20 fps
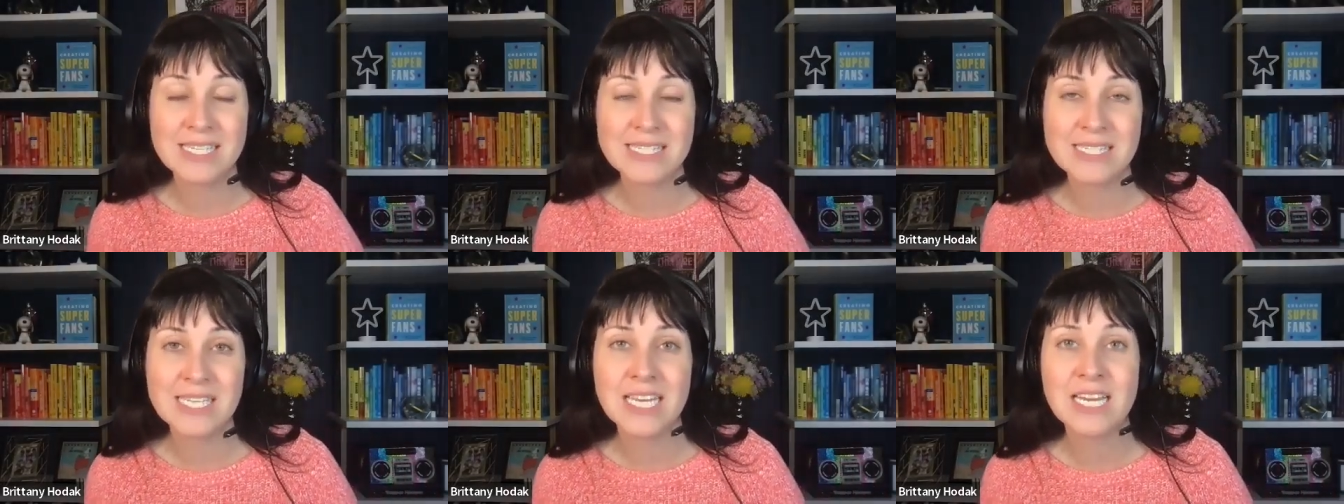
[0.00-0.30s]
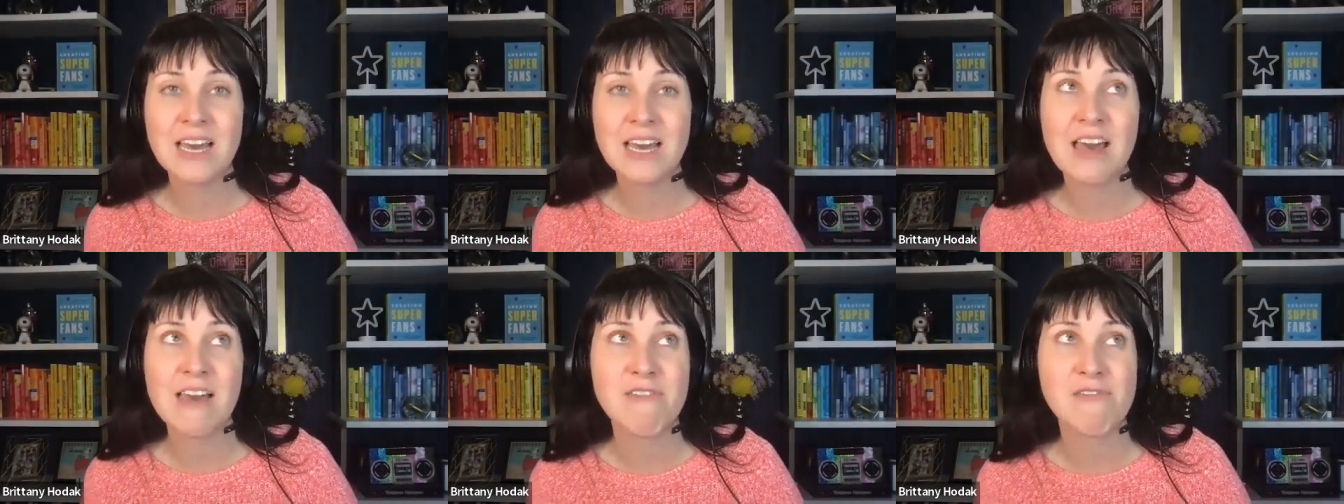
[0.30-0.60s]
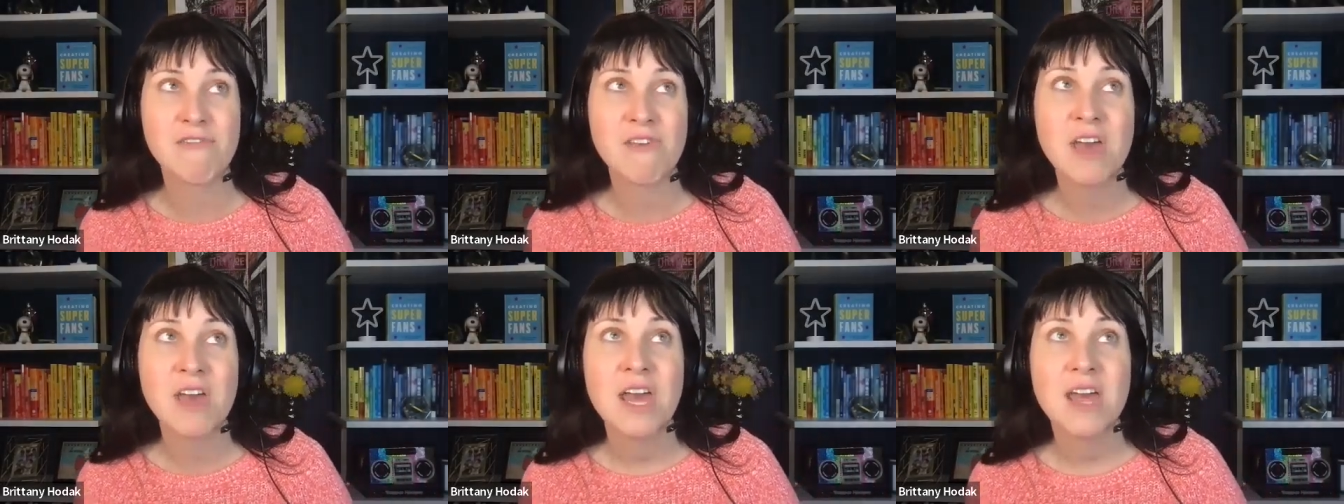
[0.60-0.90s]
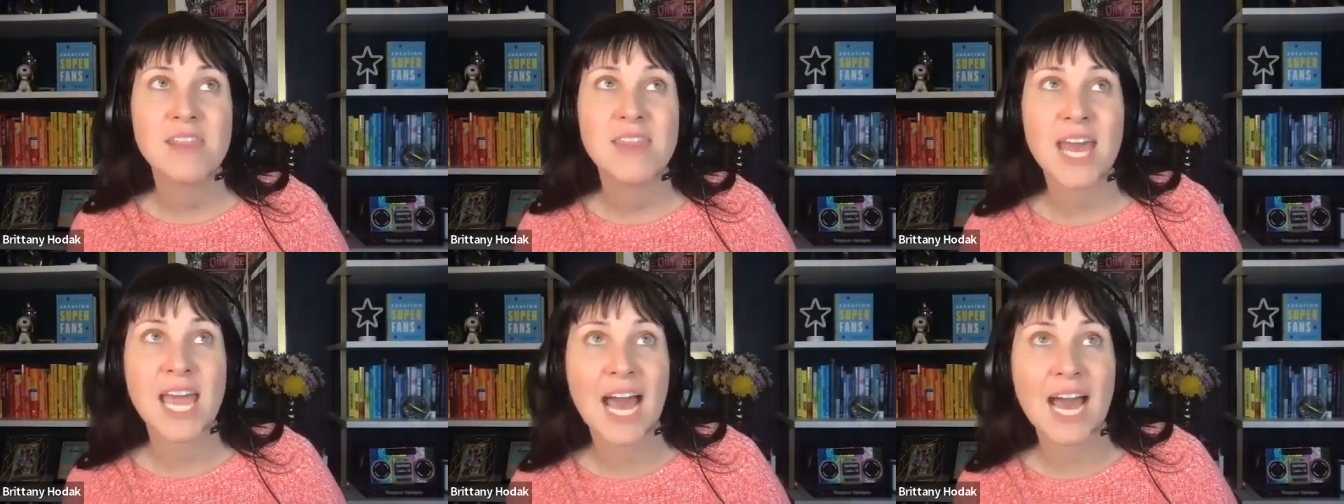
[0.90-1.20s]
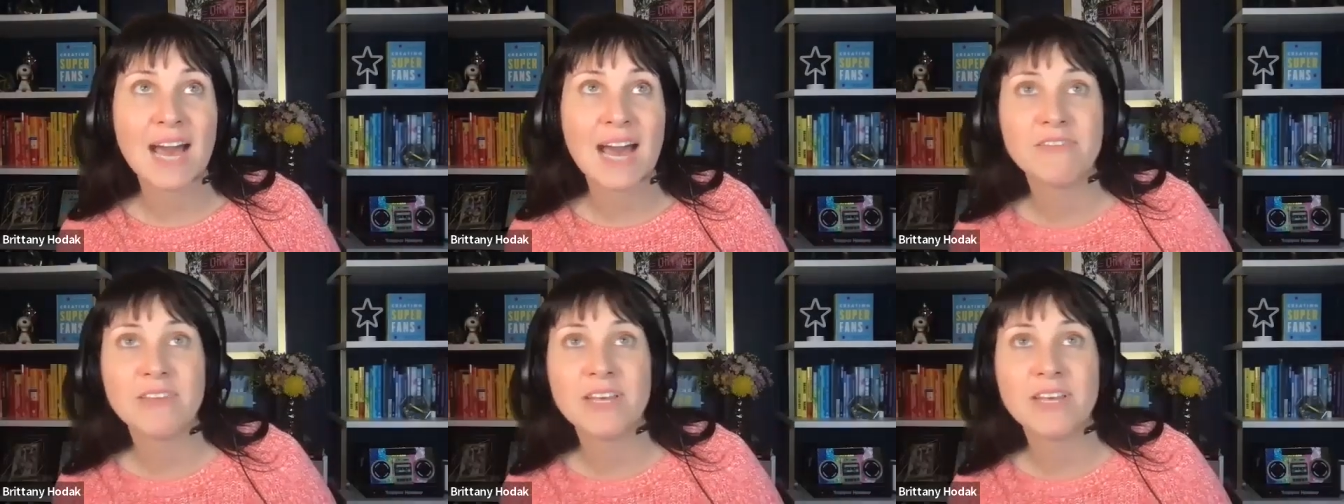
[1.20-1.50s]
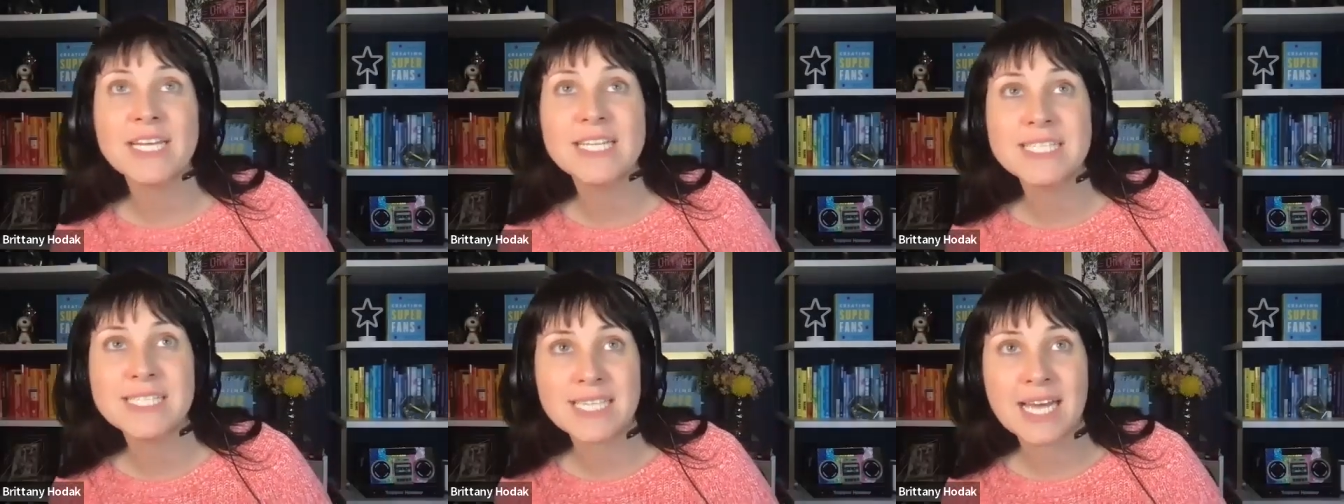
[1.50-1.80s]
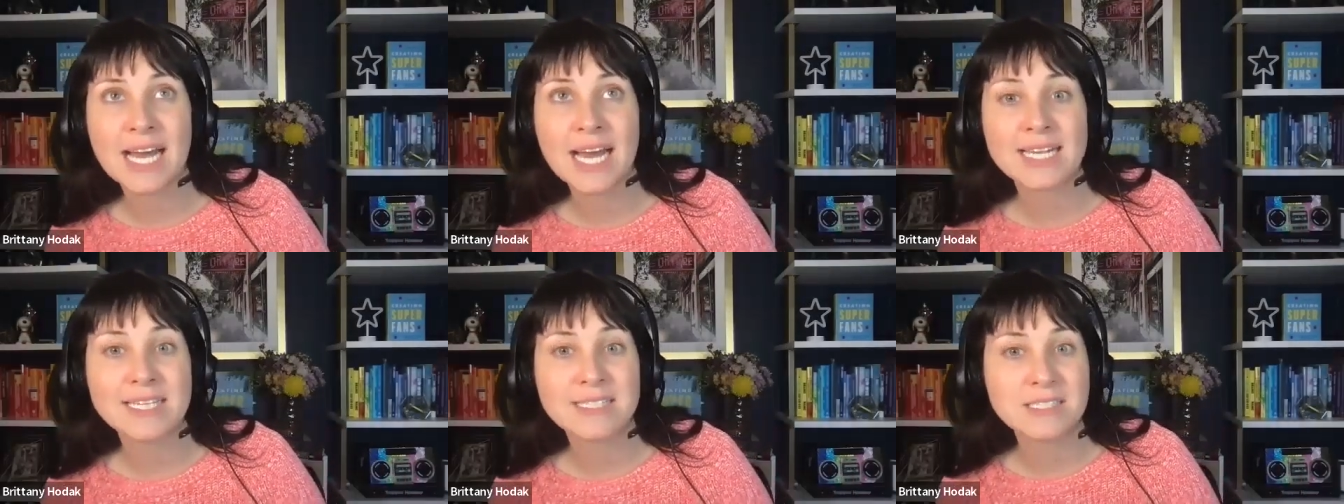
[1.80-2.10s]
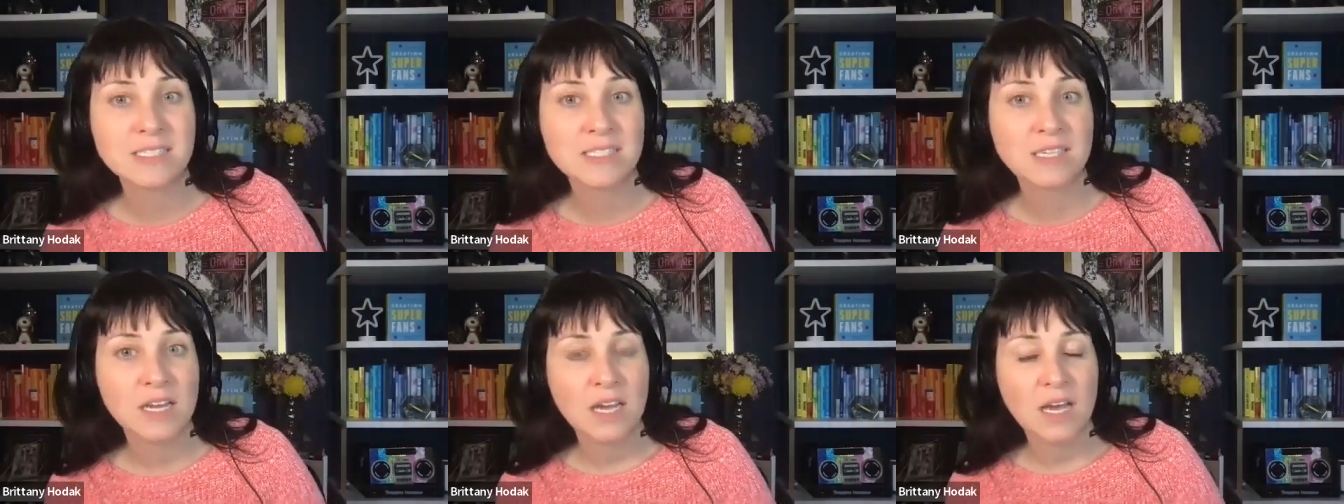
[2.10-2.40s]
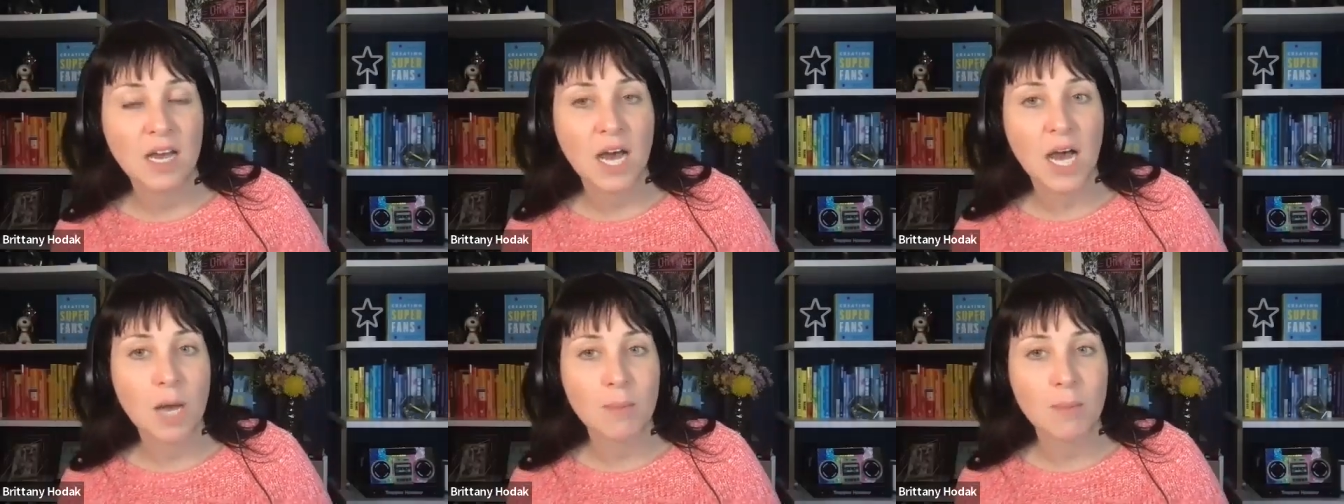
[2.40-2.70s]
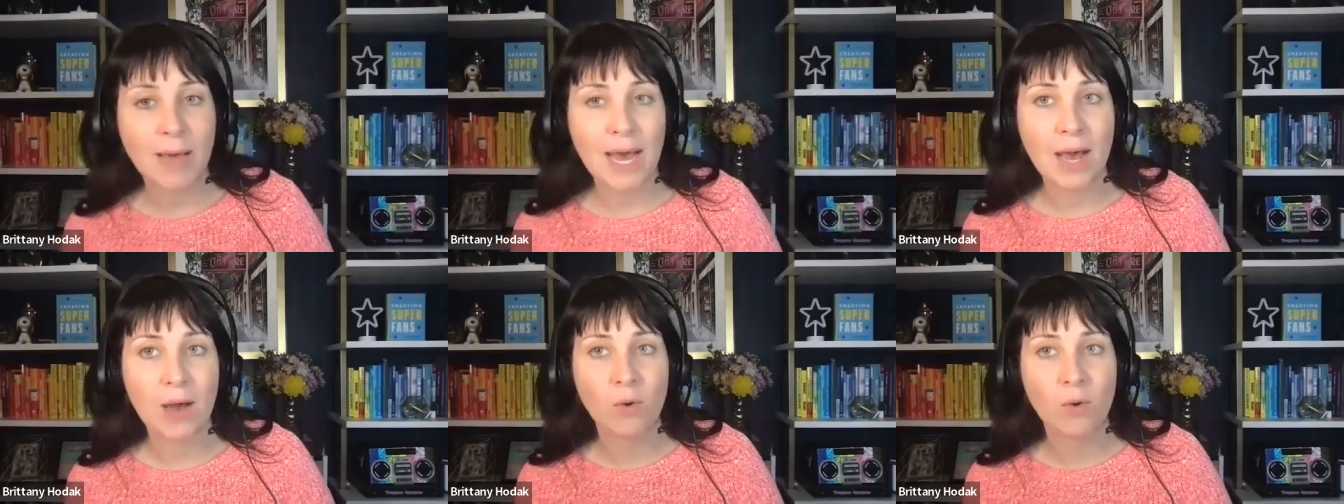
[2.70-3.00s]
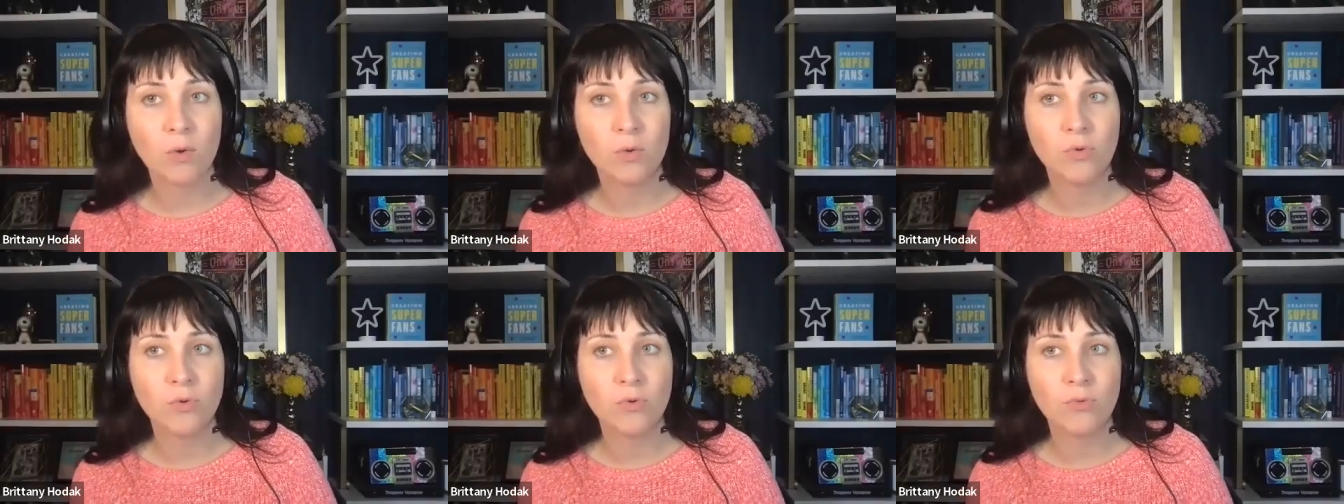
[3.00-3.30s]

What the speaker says: See if they have insights about,